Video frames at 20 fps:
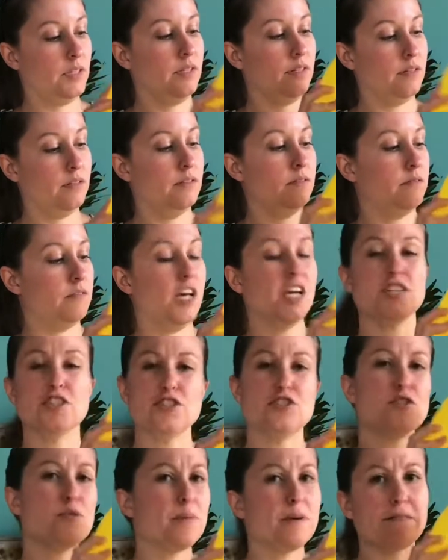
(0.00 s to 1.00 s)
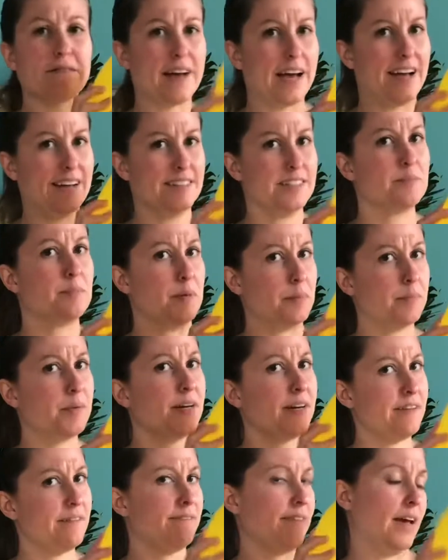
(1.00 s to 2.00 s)
Not super fast, but pretty
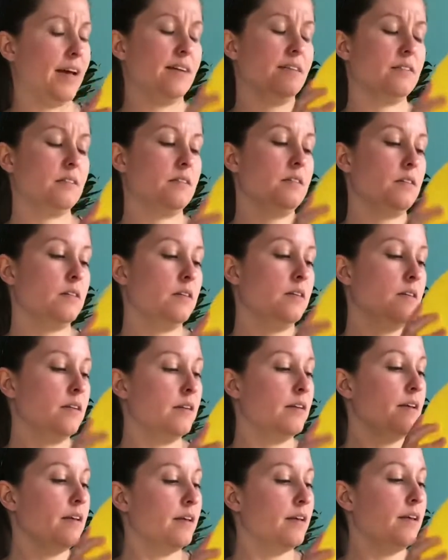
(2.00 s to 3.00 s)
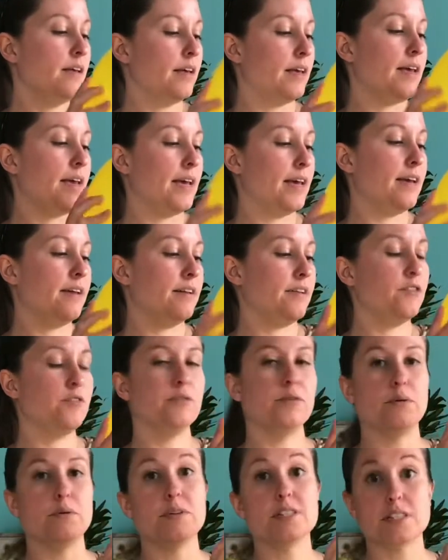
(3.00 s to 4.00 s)
fast. And you'll
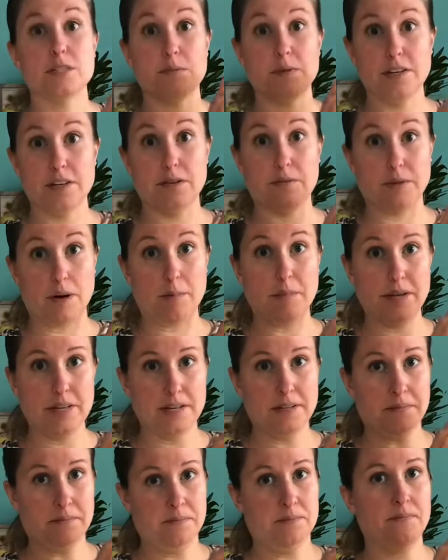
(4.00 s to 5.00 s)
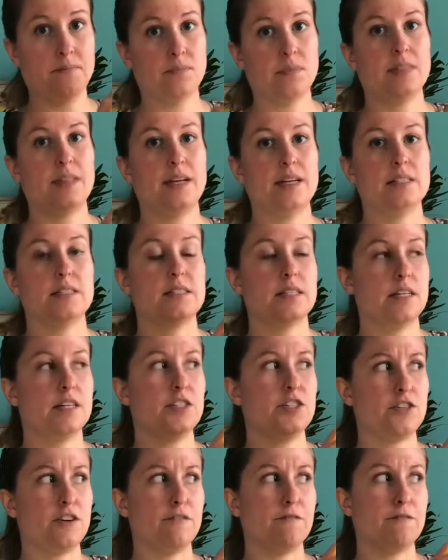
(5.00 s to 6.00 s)
notice when you're rubbing that it's gonna
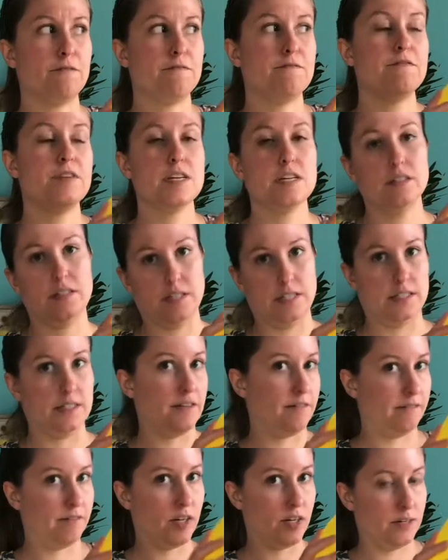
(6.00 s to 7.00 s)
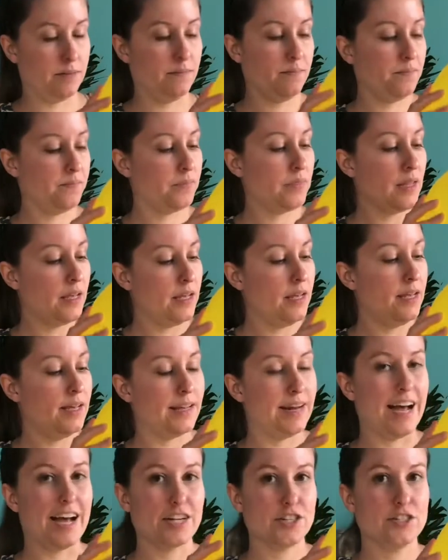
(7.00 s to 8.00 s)
start feeling different. It
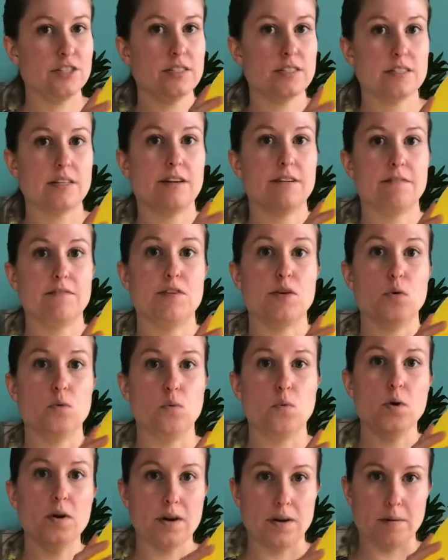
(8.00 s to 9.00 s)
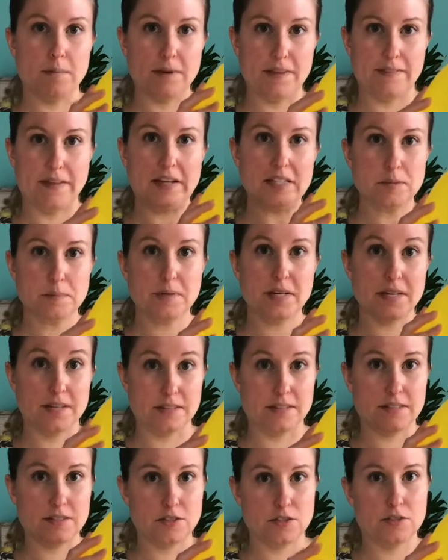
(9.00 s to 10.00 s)
actually is gonna feel warm, and that's
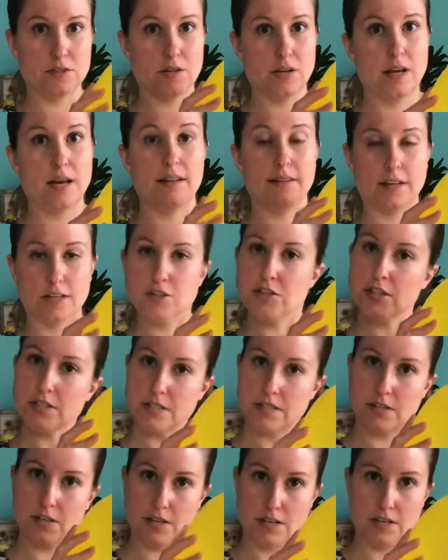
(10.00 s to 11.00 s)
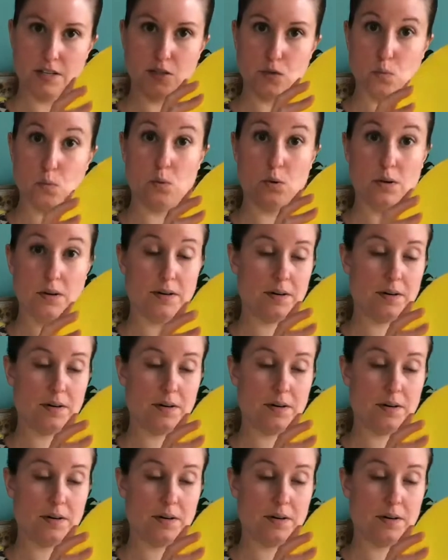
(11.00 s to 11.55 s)
because electricity is warm.